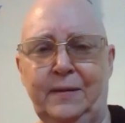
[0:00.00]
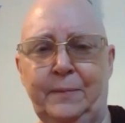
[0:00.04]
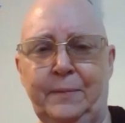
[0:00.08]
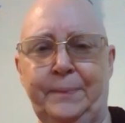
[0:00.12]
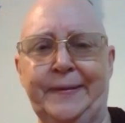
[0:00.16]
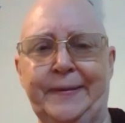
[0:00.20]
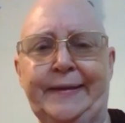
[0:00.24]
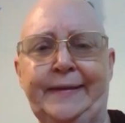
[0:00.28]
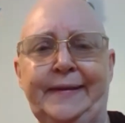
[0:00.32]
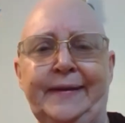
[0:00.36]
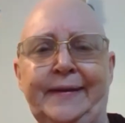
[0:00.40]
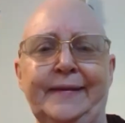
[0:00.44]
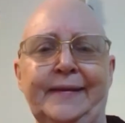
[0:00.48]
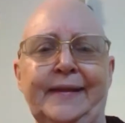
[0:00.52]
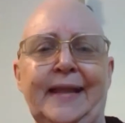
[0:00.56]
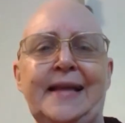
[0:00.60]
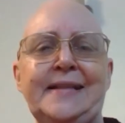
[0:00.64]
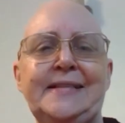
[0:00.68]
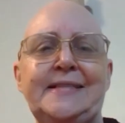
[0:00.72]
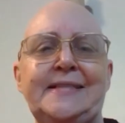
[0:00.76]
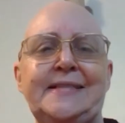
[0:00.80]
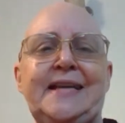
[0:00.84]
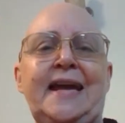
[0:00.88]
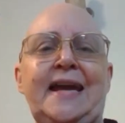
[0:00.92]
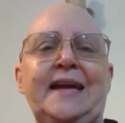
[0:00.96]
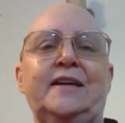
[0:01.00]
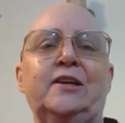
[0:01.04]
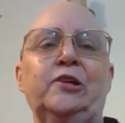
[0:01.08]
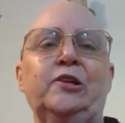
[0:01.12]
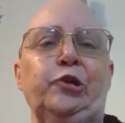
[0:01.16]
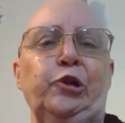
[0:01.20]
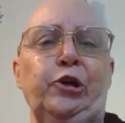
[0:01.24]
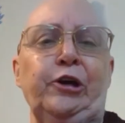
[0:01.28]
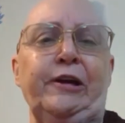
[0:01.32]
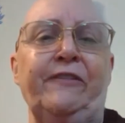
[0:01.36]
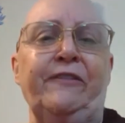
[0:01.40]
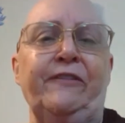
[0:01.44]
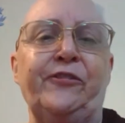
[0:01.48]
But let's take a
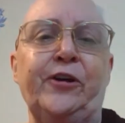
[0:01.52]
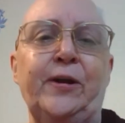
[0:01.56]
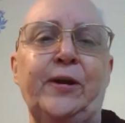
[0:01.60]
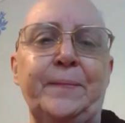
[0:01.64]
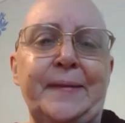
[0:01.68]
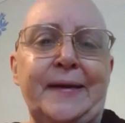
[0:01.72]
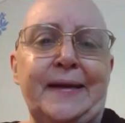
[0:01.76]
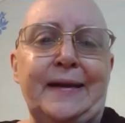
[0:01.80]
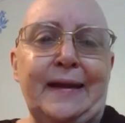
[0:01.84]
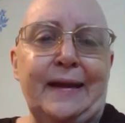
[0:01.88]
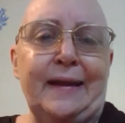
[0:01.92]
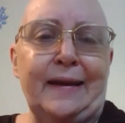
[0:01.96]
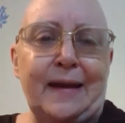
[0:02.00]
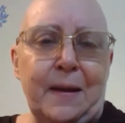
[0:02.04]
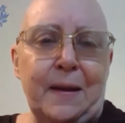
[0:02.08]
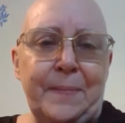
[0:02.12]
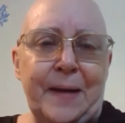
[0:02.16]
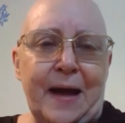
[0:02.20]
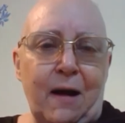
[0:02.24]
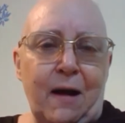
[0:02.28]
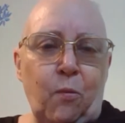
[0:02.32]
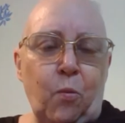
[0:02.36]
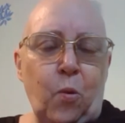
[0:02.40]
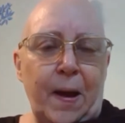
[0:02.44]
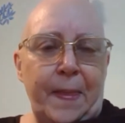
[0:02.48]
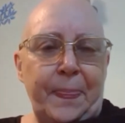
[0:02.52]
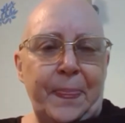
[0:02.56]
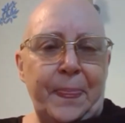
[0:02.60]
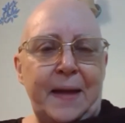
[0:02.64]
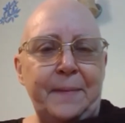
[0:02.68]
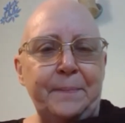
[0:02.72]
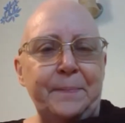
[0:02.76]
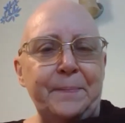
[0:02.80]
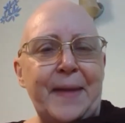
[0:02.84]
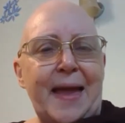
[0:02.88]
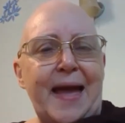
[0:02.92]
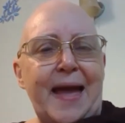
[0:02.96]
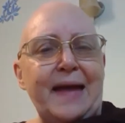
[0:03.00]
look for a minute about what they
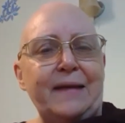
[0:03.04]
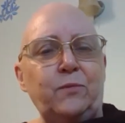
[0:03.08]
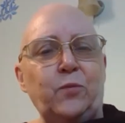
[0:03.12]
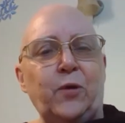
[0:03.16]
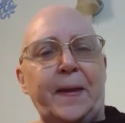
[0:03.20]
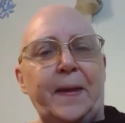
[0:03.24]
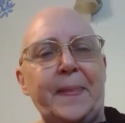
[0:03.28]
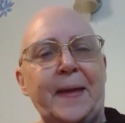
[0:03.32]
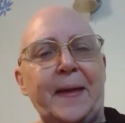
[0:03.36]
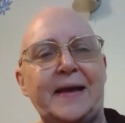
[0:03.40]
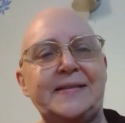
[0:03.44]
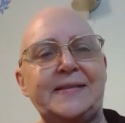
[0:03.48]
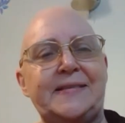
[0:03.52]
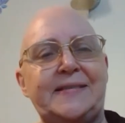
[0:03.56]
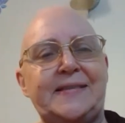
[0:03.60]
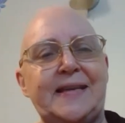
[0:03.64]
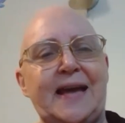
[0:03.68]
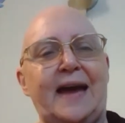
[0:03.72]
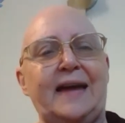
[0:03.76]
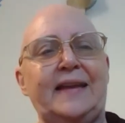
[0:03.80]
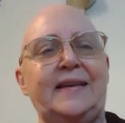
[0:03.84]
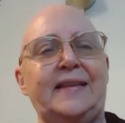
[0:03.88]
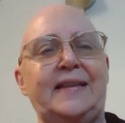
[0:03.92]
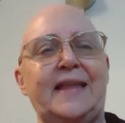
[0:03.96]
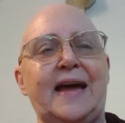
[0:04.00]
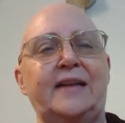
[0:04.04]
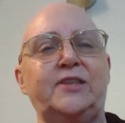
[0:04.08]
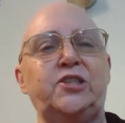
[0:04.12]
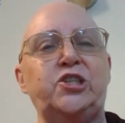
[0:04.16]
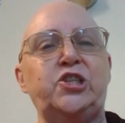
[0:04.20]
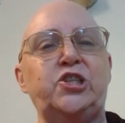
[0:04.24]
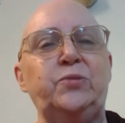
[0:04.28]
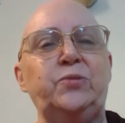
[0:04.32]
meant when they said that